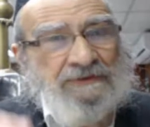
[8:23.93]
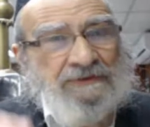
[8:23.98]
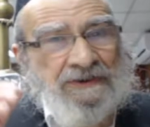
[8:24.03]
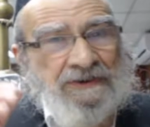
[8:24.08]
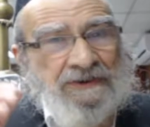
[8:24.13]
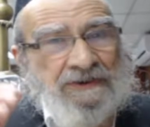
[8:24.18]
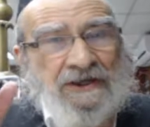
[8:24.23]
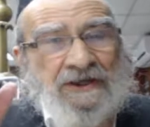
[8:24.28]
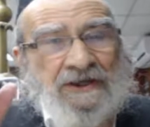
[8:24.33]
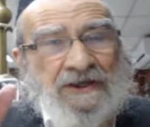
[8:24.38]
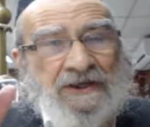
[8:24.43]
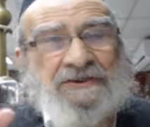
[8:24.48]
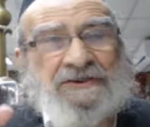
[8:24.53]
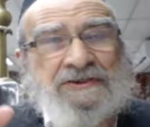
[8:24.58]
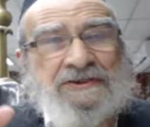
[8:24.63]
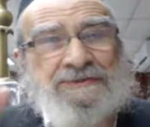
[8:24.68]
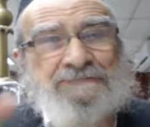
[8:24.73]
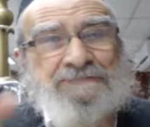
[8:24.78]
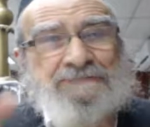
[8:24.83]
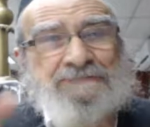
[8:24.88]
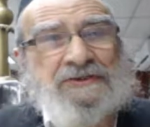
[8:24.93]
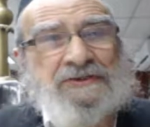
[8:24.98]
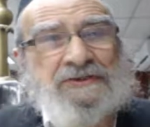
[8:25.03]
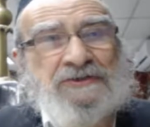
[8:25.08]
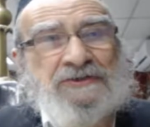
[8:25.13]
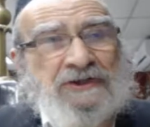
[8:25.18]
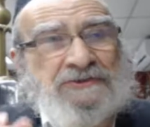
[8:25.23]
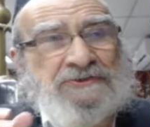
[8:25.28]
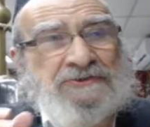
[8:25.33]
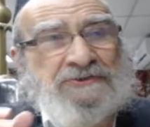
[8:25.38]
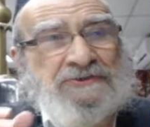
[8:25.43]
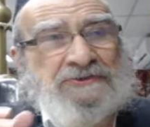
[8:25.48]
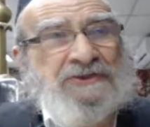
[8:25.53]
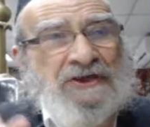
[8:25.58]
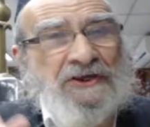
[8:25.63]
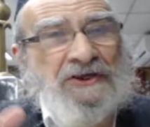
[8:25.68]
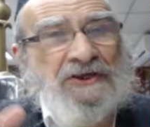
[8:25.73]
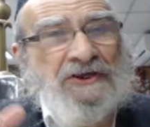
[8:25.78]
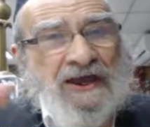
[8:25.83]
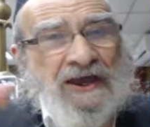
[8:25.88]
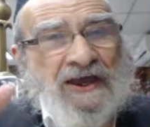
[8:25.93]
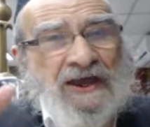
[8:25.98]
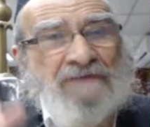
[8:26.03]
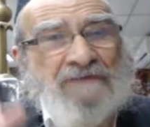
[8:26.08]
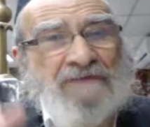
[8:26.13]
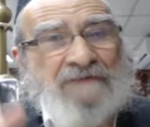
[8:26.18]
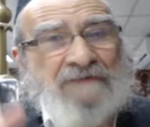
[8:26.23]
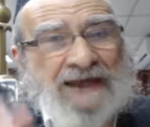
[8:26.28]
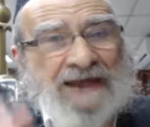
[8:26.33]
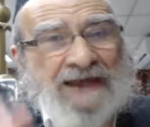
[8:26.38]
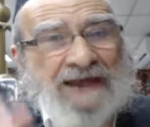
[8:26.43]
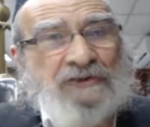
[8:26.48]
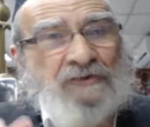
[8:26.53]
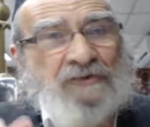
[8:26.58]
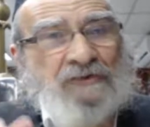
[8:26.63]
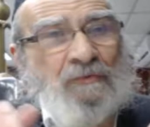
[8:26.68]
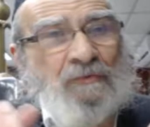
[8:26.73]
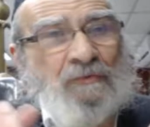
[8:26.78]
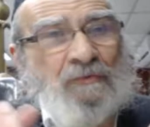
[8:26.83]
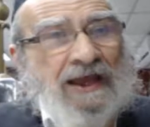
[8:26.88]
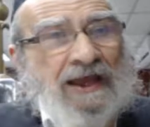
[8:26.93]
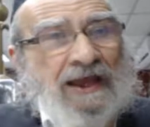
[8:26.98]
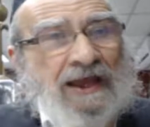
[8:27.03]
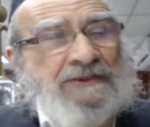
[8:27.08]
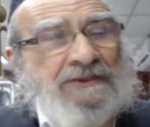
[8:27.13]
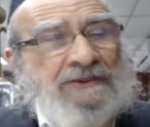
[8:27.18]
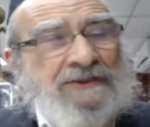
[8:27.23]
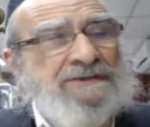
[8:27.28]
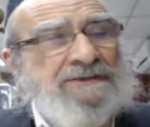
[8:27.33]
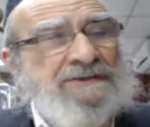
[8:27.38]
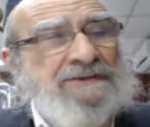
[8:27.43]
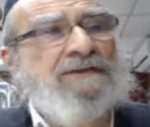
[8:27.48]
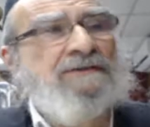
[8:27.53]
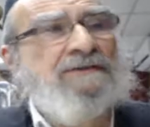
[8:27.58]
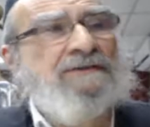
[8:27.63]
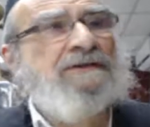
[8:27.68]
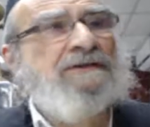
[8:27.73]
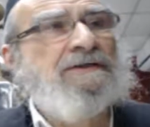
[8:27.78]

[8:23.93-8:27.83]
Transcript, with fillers: The, the suspension bridges have a logical way how they stand.